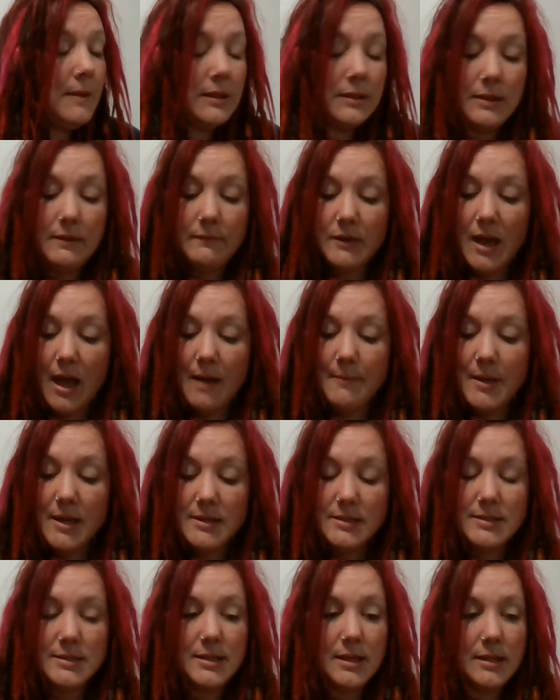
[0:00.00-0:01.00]
Leave a
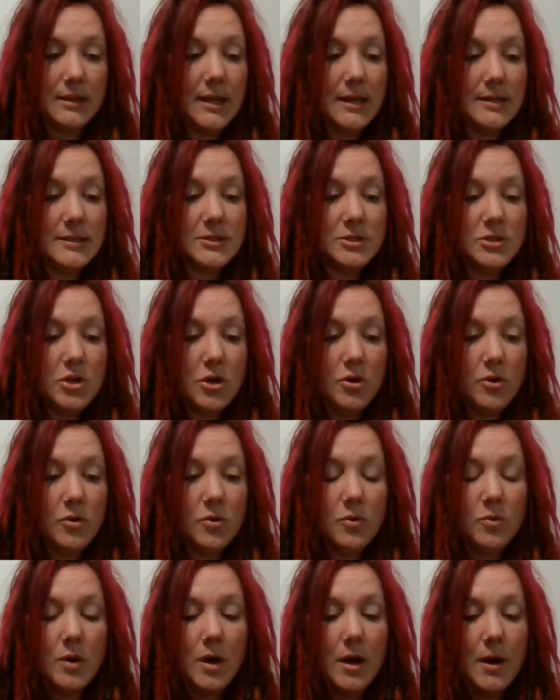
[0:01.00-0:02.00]
comment. Let us
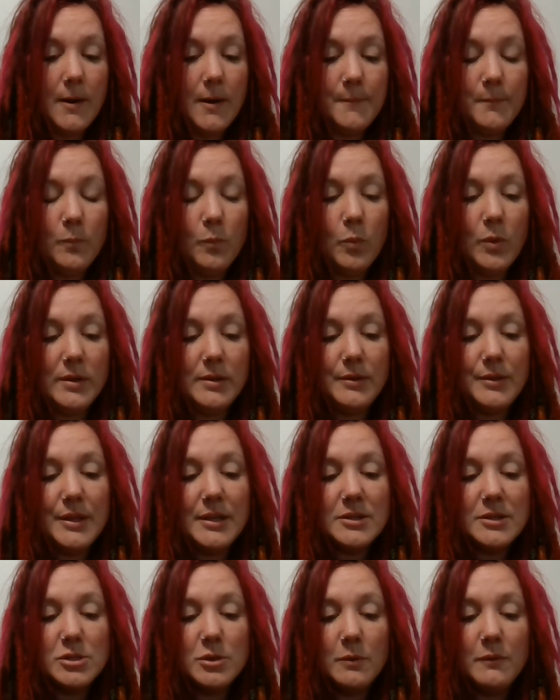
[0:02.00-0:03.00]
know what you
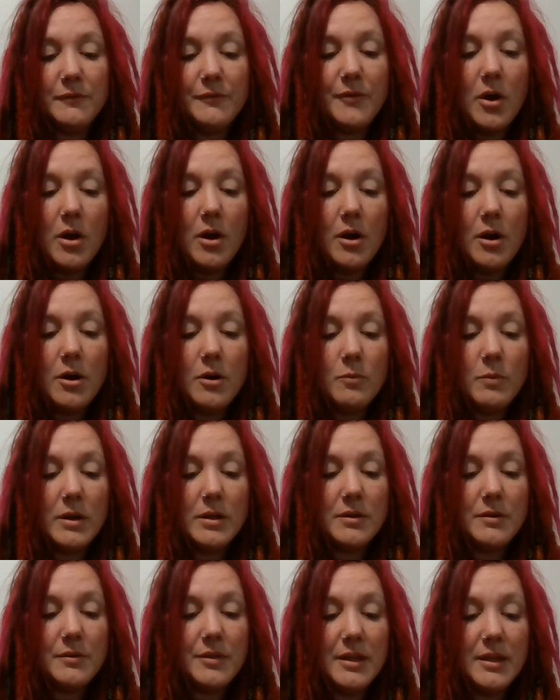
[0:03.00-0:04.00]
think so far,
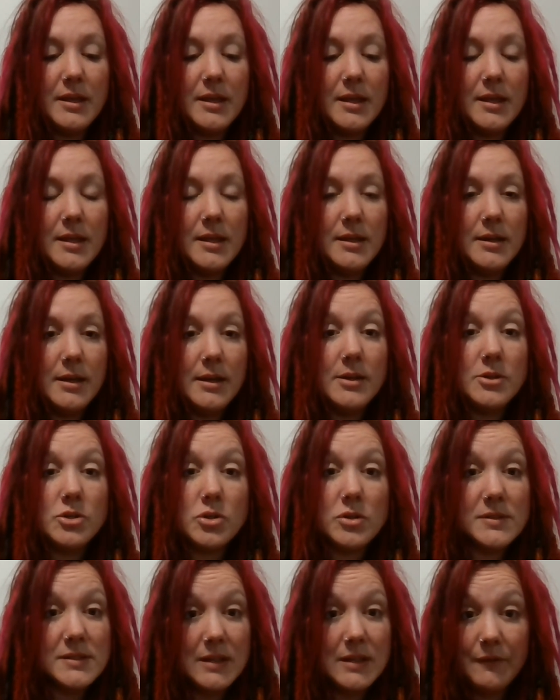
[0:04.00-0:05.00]
what you're thinking, an
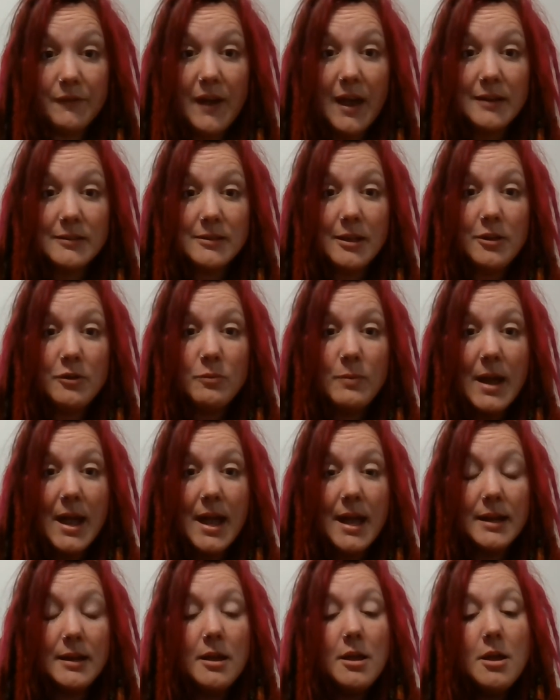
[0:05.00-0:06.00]
interesting fact that you
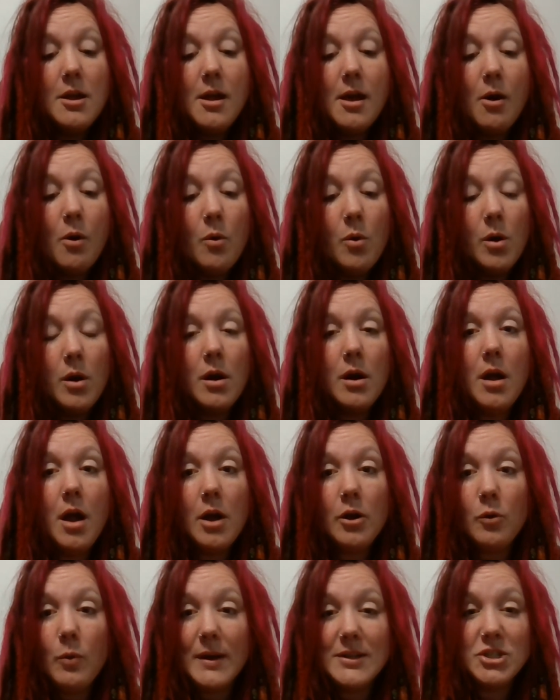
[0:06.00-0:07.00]
read, or
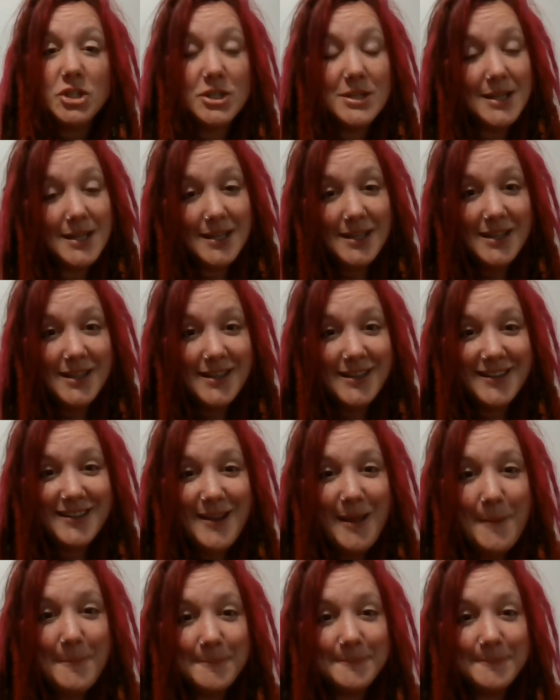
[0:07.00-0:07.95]
a question.